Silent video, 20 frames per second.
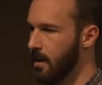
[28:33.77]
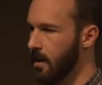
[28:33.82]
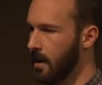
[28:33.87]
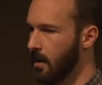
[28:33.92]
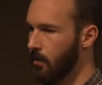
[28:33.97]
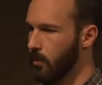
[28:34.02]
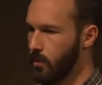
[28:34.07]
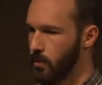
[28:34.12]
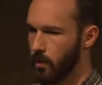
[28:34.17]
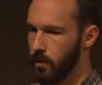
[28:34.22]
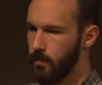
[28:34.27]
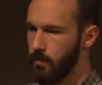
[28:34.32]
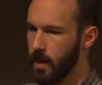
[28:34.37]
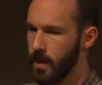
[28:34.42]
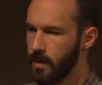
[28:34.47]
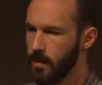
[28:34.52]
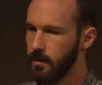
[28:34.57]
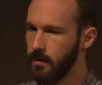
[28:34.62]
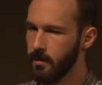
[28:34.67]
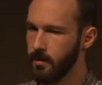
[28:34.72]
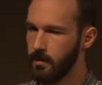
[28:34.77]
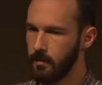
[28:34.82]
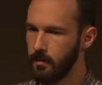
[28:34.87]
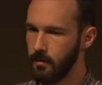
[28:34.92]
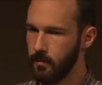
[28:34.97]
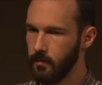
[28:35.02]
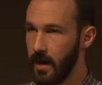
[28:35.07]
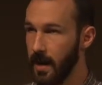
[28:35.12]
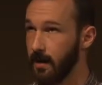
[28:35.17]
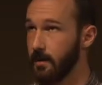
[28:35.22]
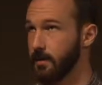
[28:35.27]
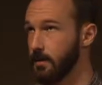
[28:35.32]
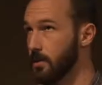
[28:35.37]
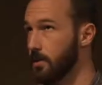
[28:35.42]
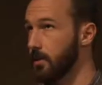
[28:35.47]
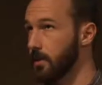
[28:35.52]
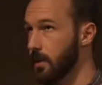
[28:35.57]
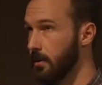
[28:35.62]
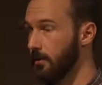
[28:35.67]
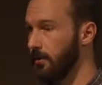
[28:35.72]
uh, which we might backend
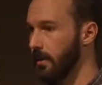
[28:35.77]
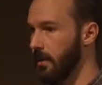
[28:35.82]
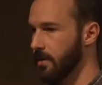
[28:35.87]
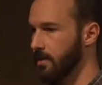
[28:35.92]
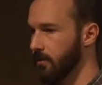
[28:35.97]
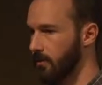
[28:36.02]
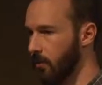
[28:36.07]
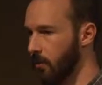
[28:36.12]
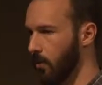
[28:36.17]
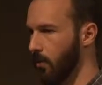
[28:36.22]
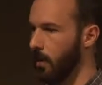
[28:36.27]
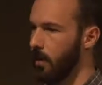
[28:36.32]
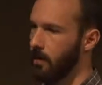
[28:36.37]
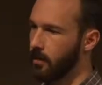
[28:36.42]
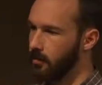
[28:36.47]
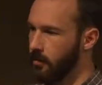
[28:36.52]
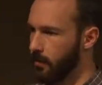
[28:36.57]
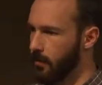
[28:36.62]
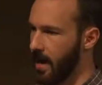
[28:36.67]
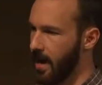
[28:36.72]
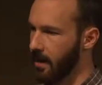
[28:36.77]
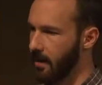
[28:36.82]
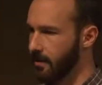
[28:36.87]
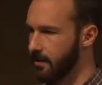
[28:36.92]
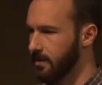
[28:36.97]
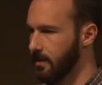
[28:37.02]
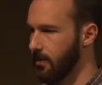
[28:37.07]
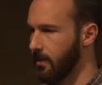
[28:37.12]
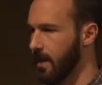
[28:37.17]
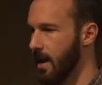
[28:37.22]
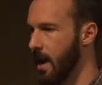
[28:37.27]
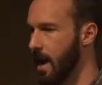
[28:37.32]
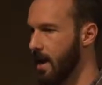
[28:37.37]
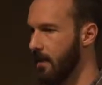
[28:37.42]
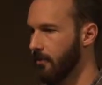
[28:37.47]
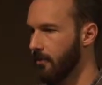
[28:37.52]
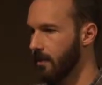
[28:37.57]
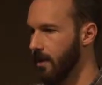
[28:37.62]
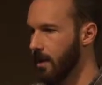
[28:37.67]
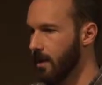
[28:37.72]
storage interface for all of the backends that we have.